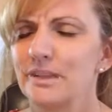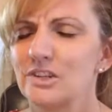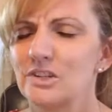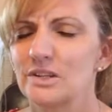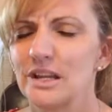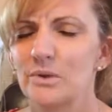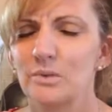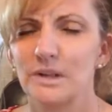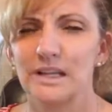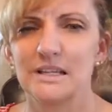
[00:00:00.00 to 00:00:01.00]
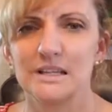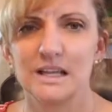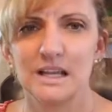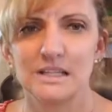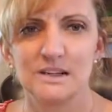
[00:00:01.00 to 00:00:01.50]
just kind of really
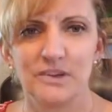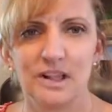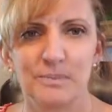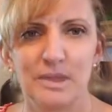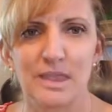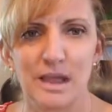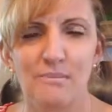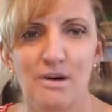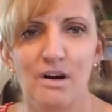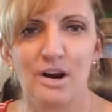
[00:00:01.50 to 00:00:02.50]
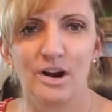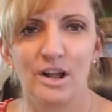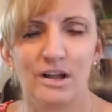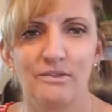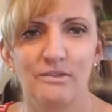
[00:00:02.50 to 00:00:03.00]
developing that part
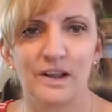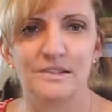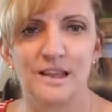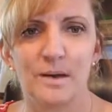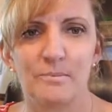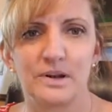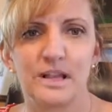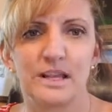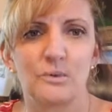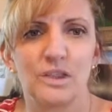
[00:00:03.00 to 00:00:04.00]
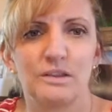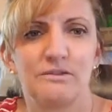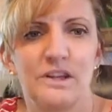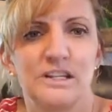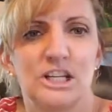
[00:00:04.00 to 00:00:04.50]
of Frank's company with the
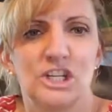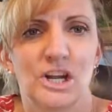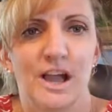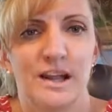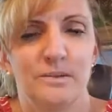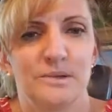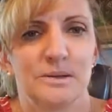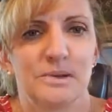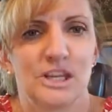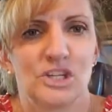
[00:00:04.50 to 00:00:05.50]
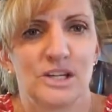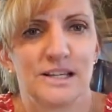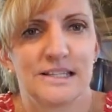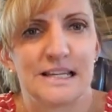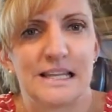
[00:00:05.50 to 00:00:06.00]
vintage items. Let me get you
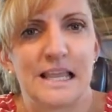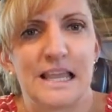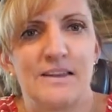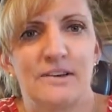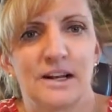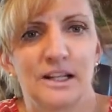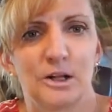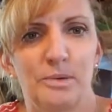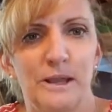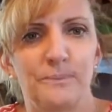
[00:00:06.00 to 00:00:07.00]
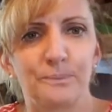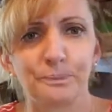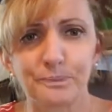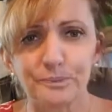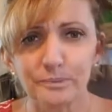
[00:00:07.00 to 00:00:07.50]
guys even a little bit.
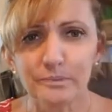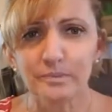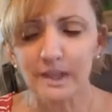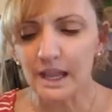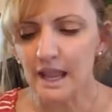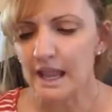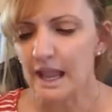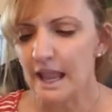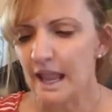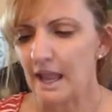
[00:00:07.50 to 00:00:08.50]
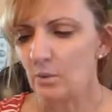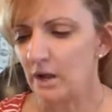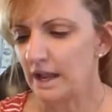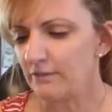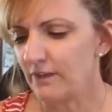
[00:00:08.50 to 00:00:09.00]
And
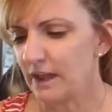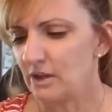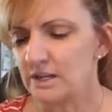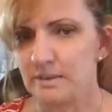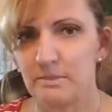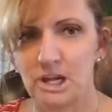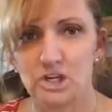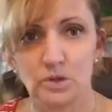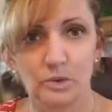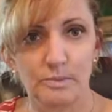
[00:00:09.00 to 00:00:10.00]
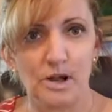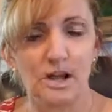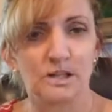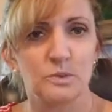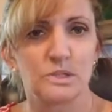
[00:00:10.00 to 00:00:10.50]
what I found in my jewelry
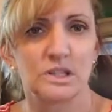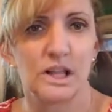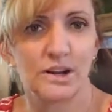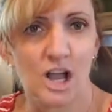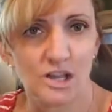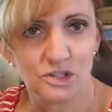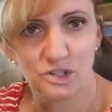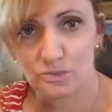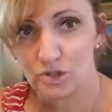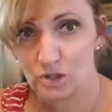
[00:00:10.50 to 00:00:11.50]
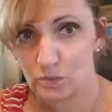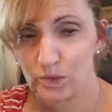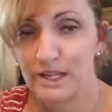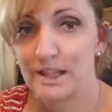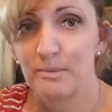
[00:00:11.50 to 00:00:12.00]
box was a lot of costume
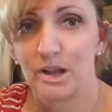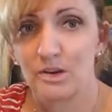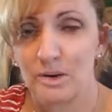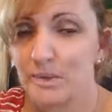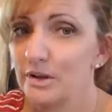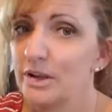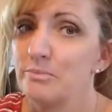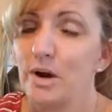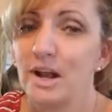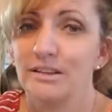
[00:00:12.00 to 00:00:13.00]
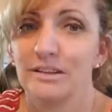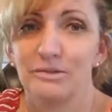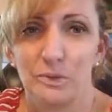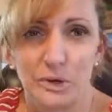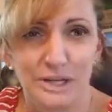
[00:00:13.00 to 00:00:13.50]
jewelry that my grandmother had bought in the
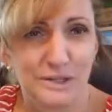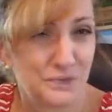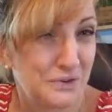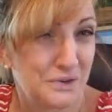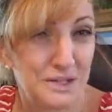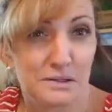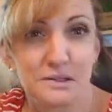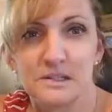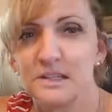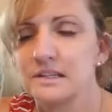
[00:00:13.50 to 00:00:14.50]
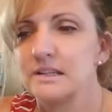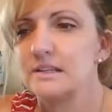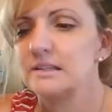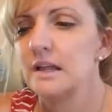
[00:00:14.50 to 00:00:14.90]
40s, 50s, and 60s.